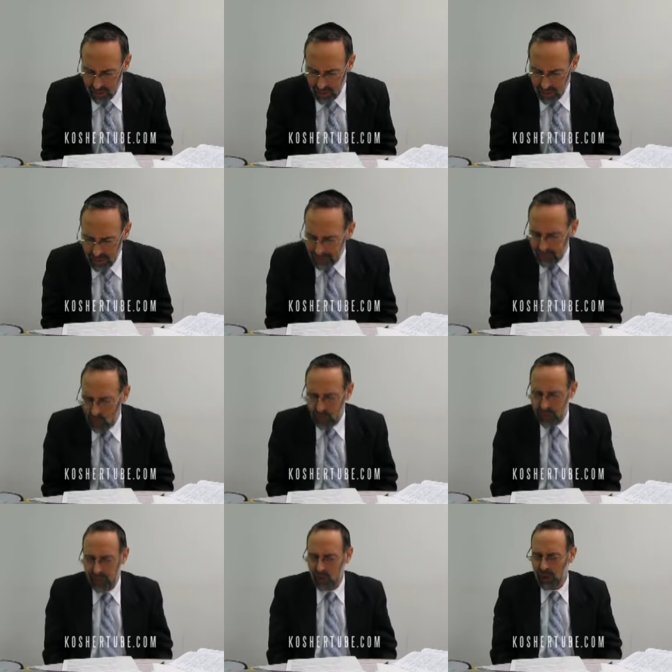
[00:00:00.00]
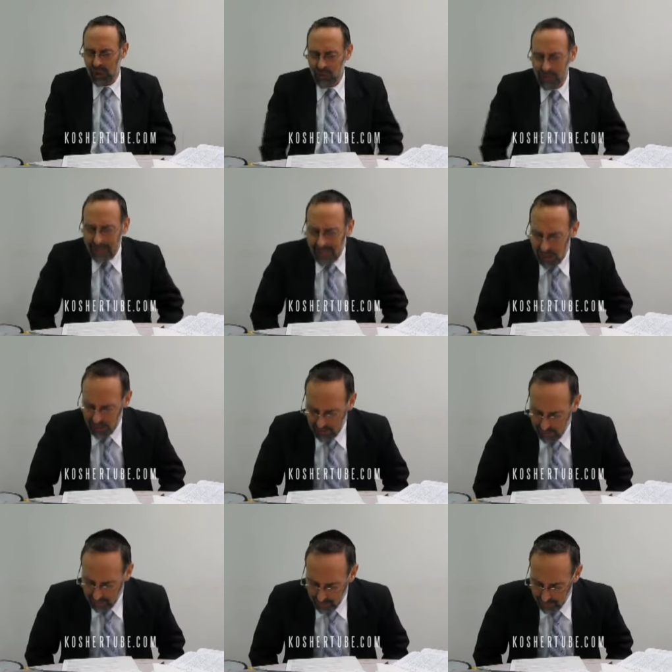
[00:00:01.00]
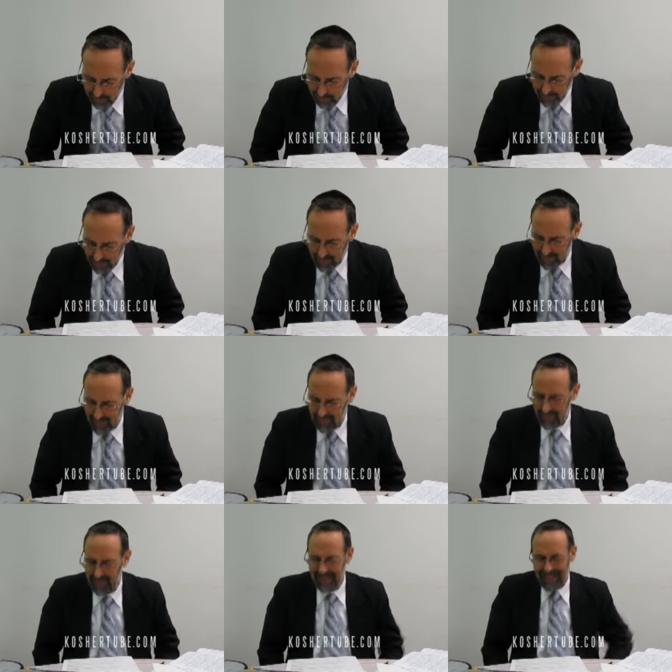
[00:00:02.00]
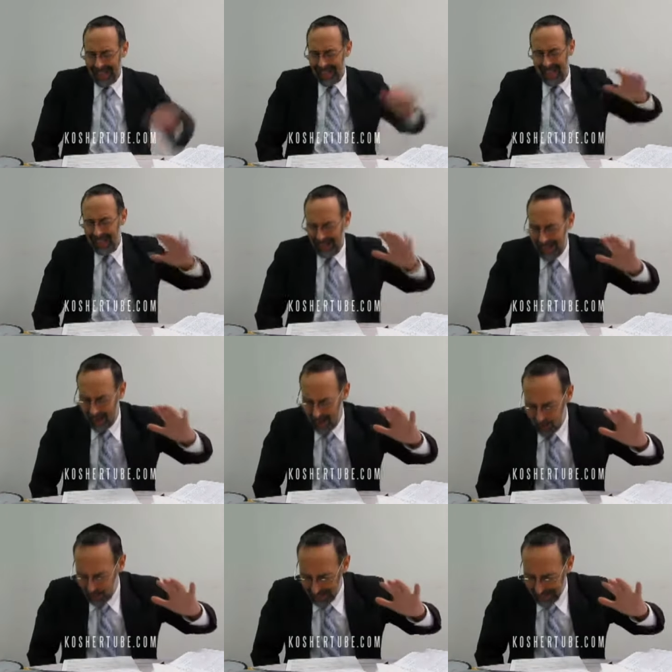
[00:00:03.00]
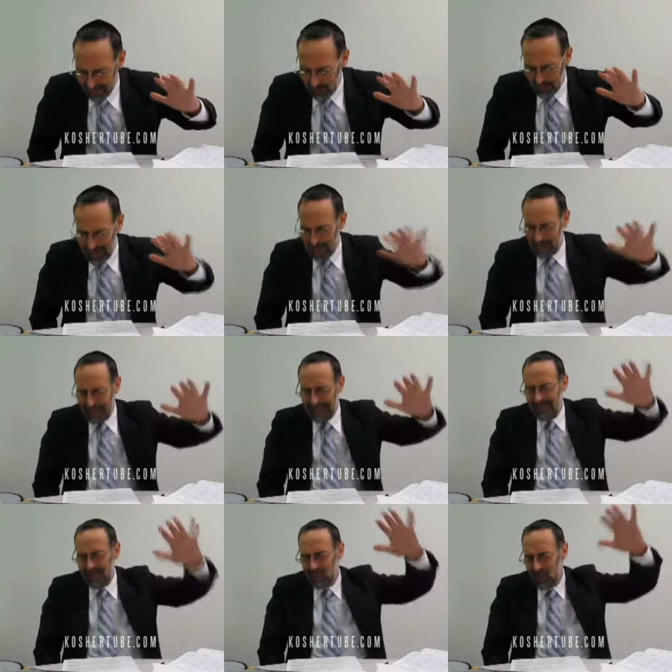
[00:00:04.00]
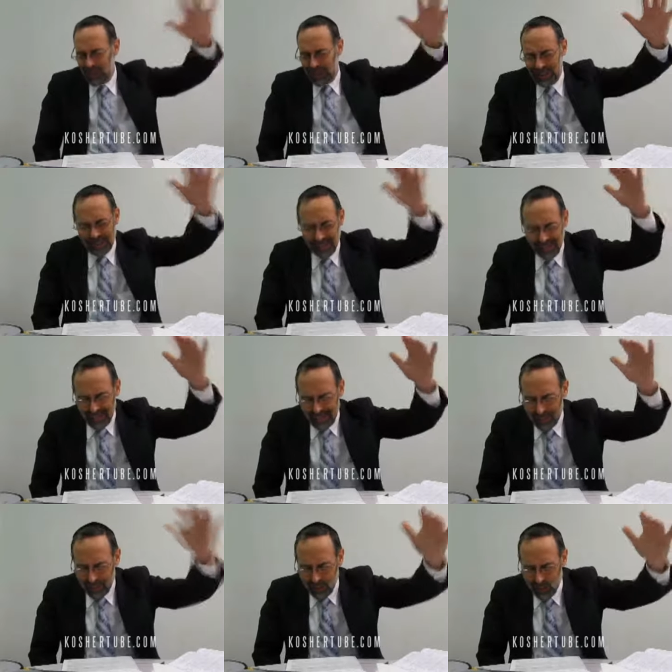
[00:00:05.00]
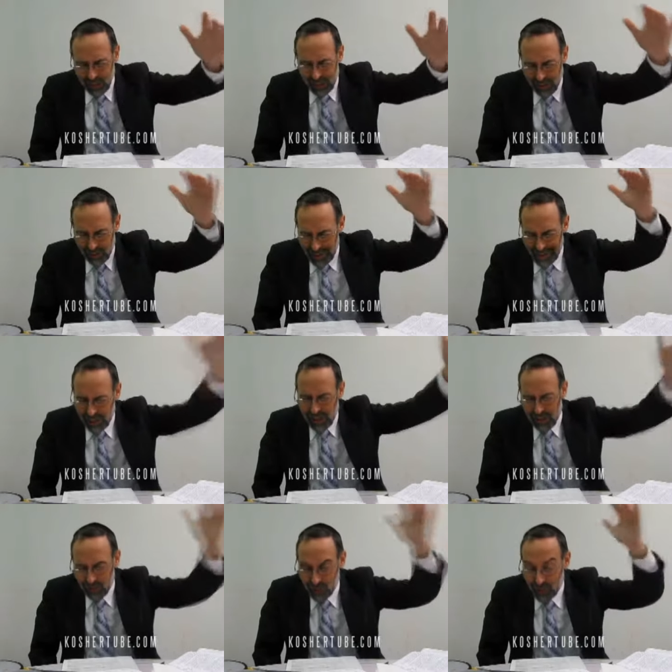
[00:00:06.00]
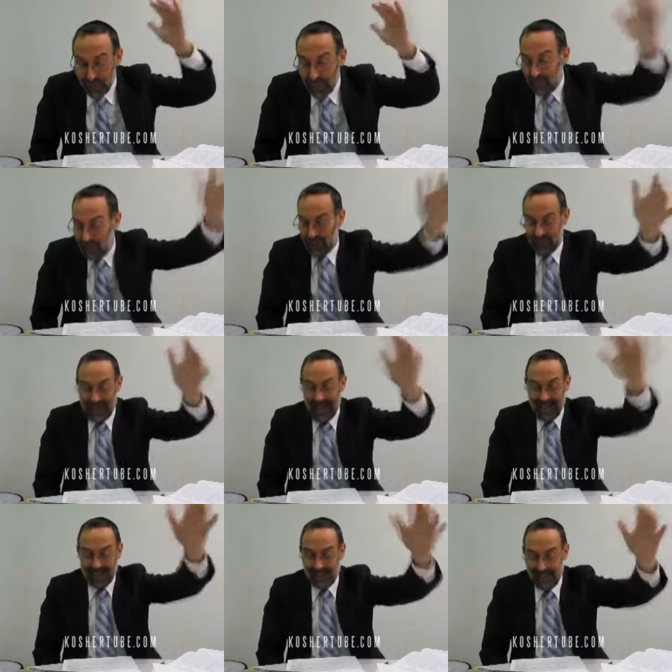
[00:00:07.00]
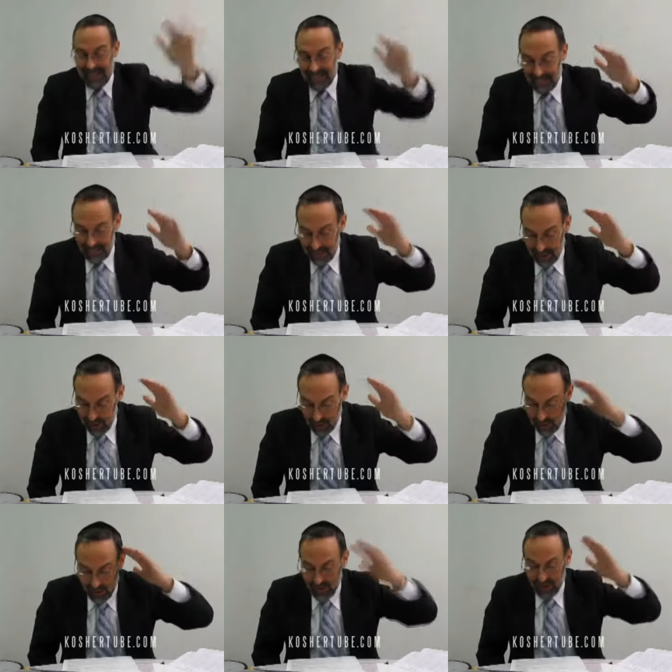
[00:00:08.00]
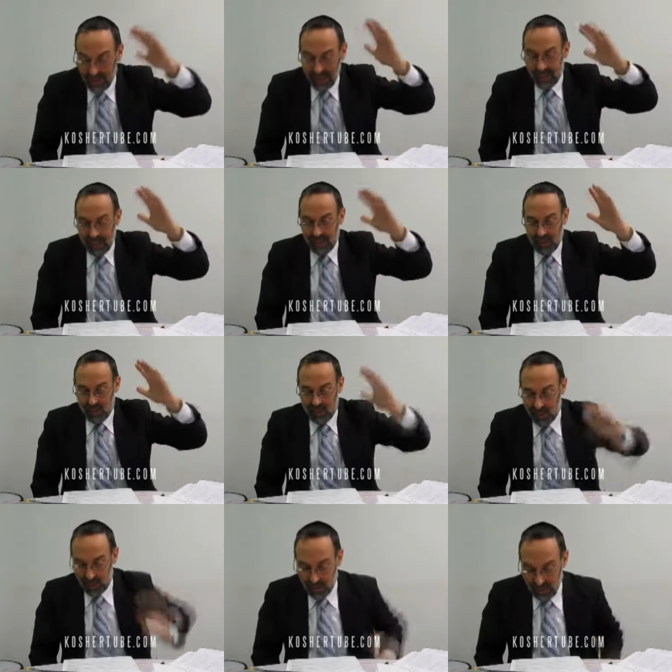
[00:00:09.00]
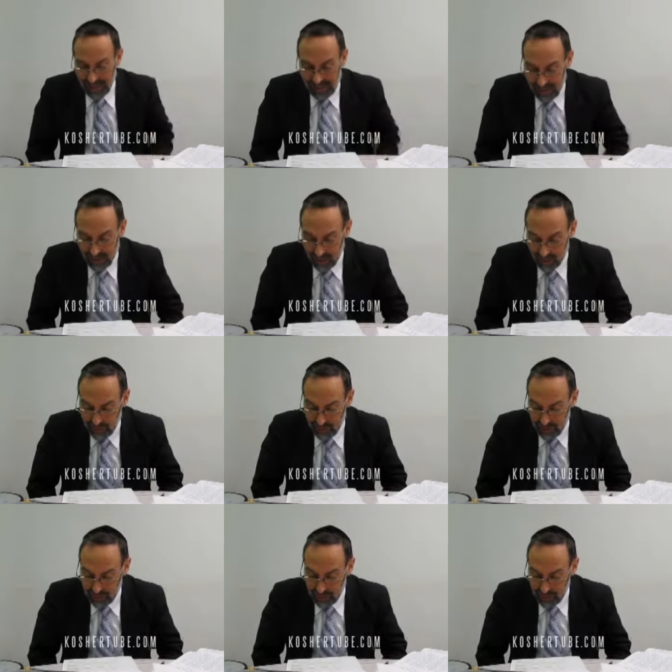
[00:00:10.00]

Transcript: even towards, towards the Mitzvah. Again, I, now I don't want to get into it now, but even towards, even towards Ashes Potiphar, he had he had he had such such sensitivity.